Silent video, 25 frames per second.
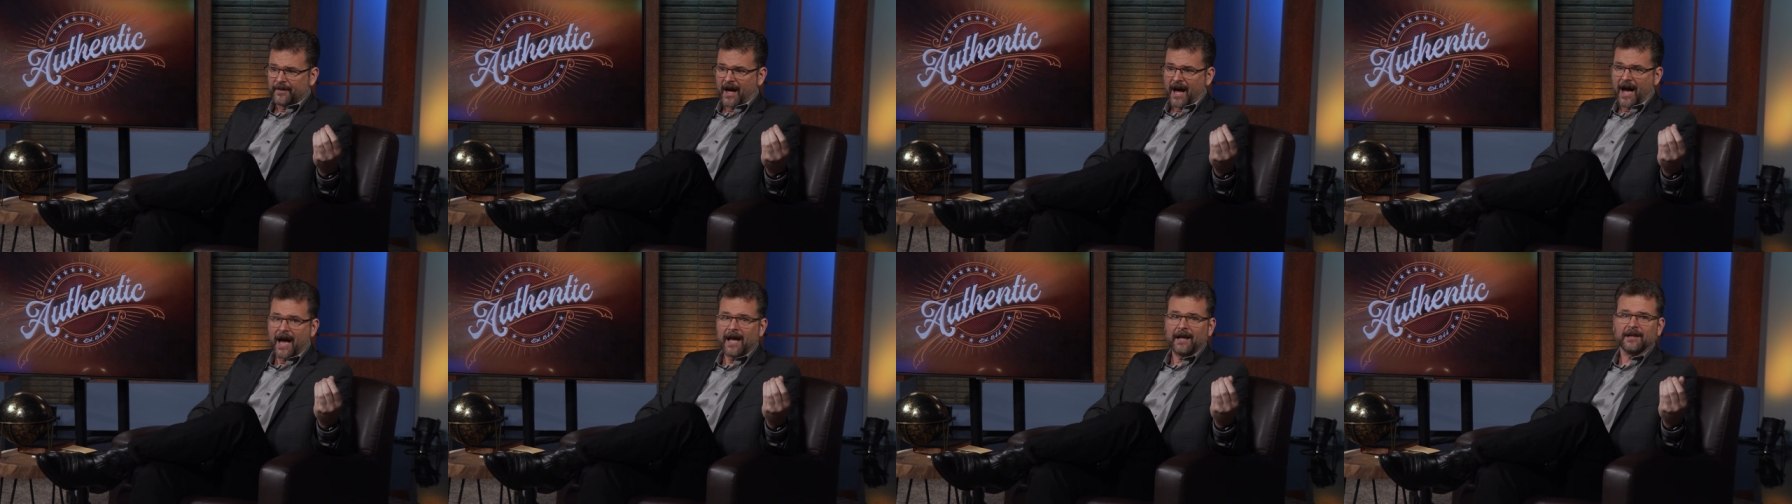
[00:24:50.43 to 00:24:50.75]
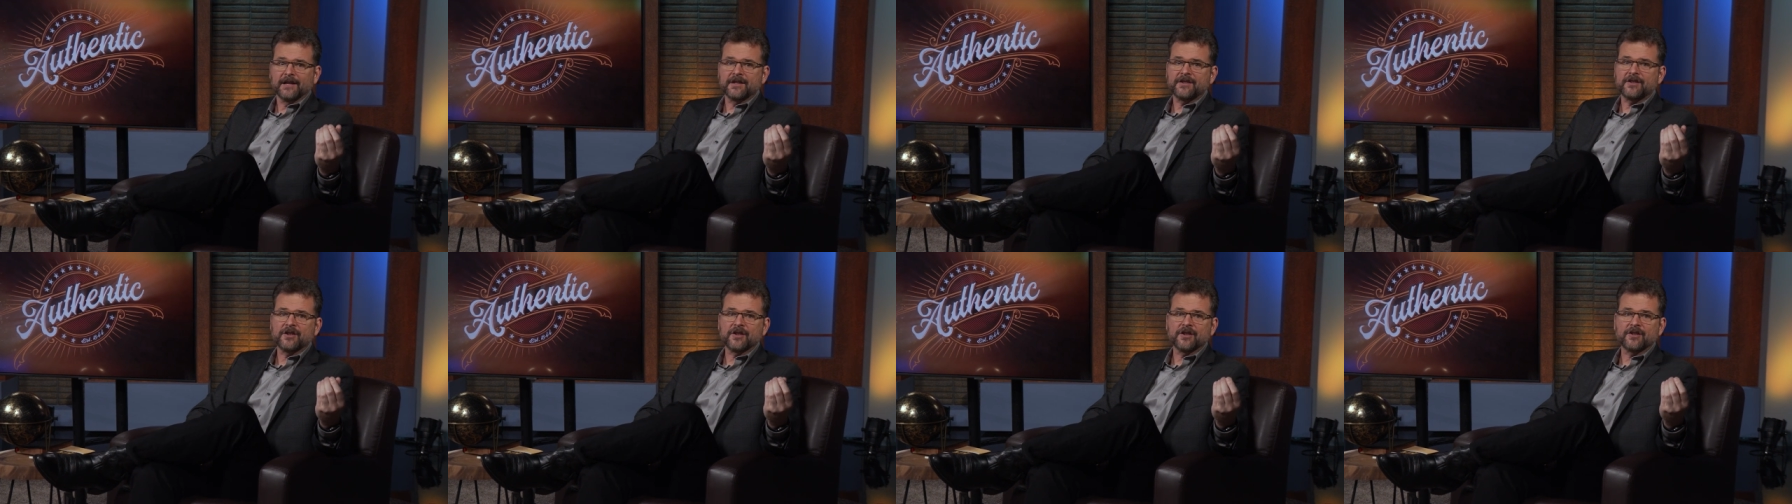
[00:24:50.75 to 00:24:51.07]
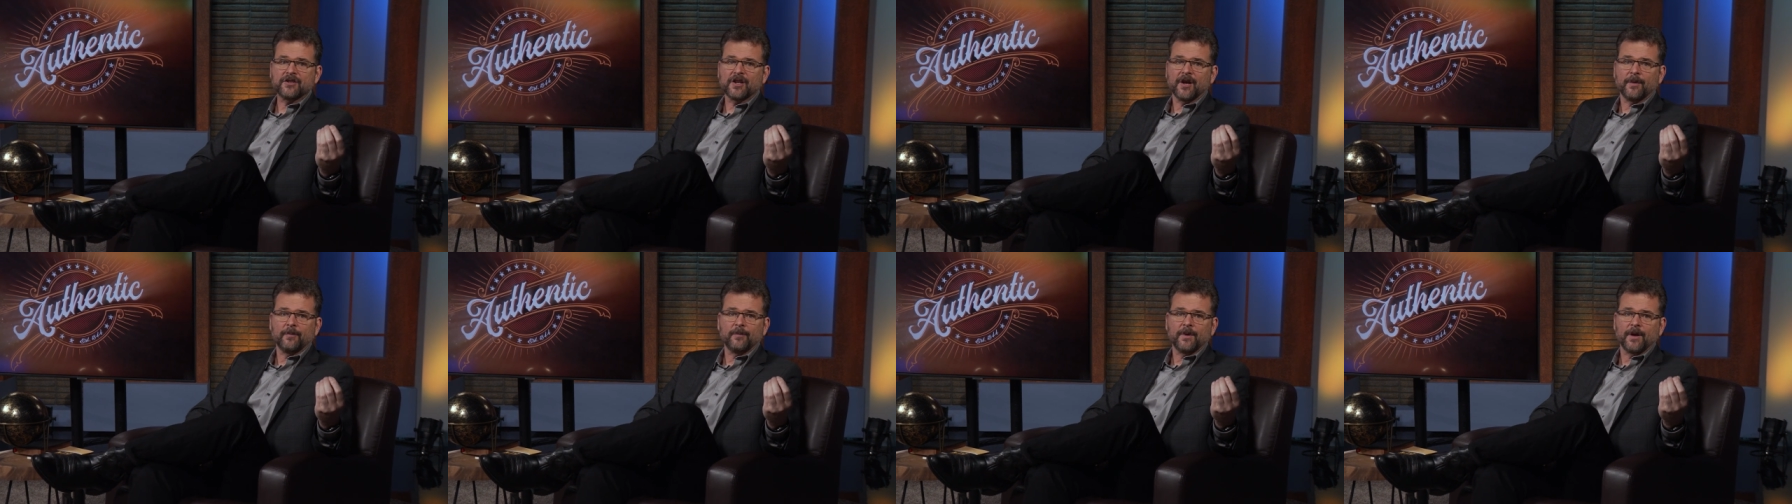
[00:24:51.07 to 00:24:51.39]
I listen to
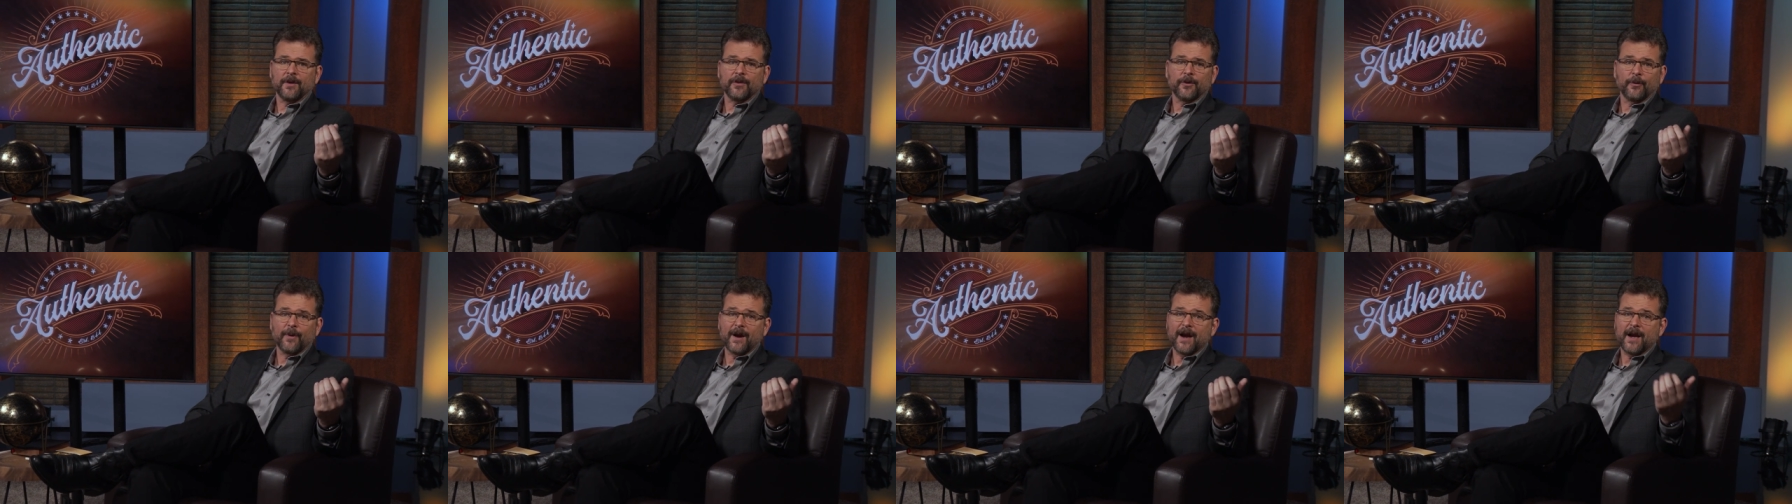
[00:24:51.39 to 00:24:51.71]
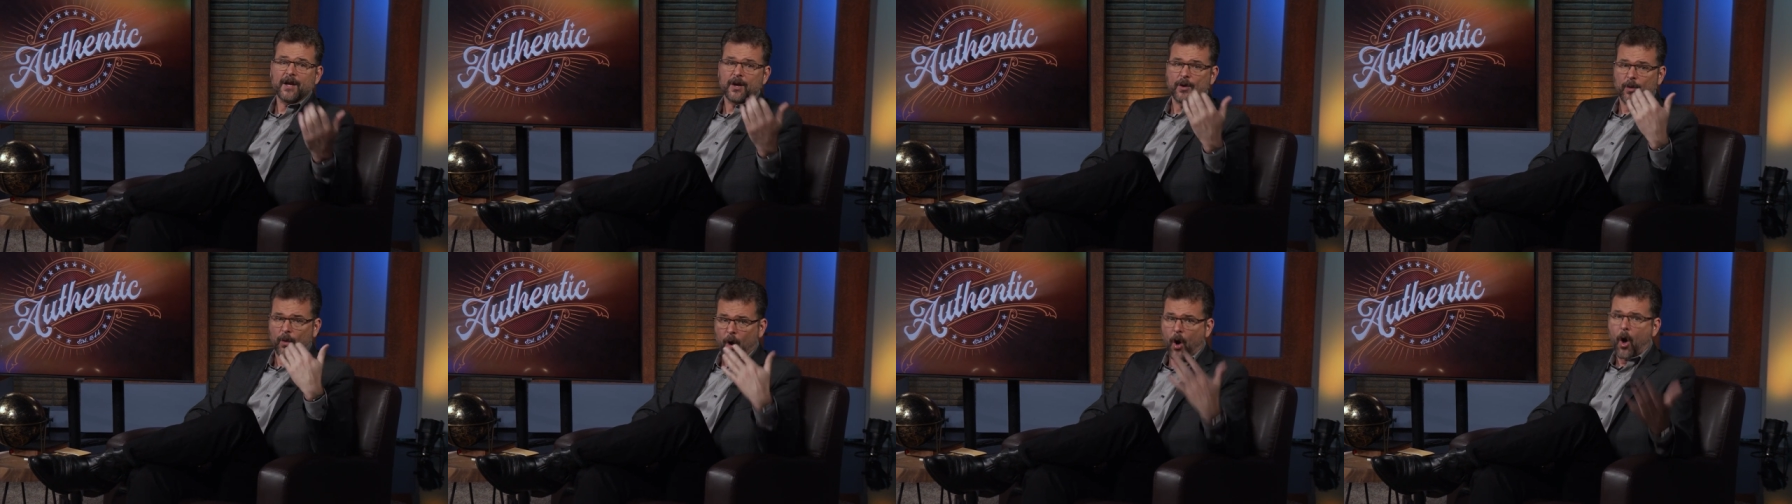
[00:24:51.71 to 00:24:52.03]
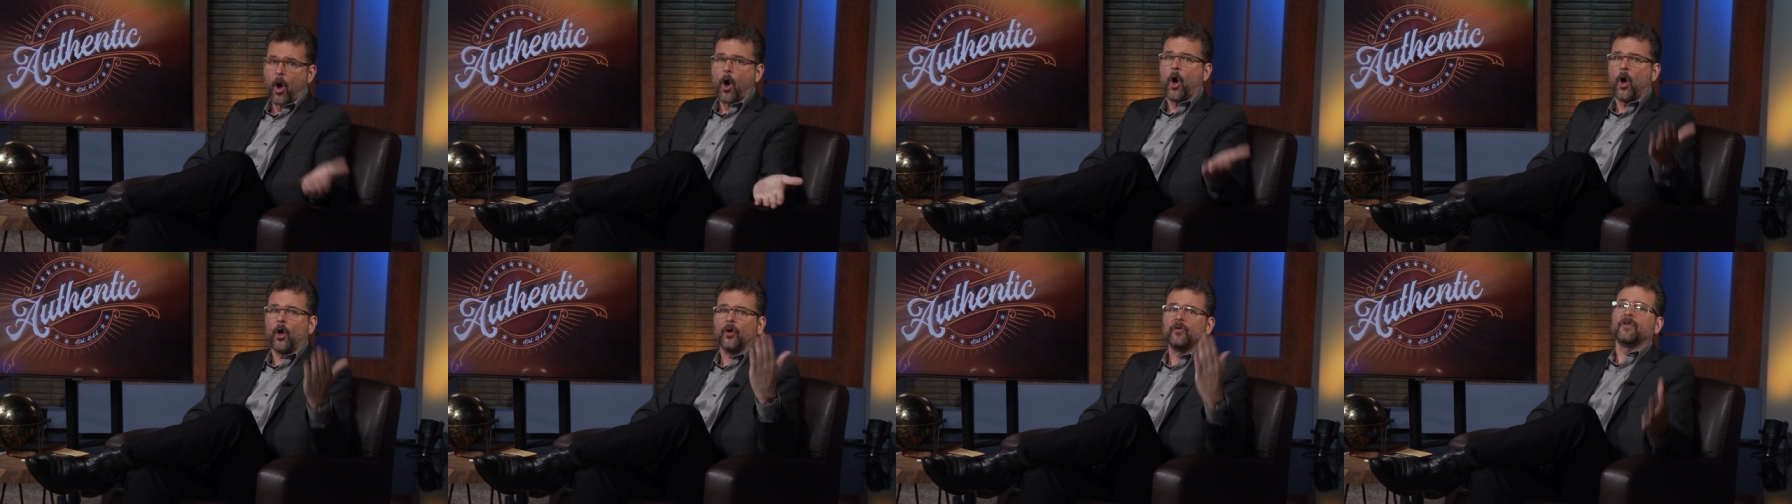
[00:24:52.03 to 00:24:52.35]
something on the radio
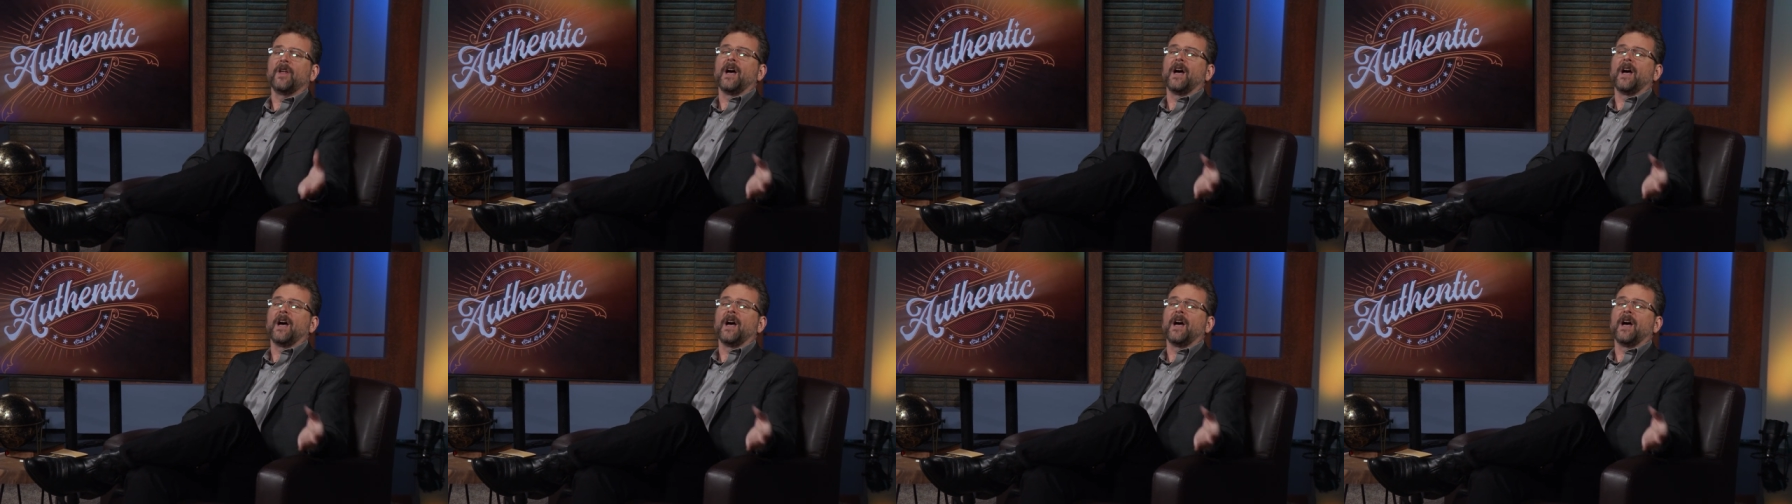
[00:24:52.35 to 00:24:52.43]
all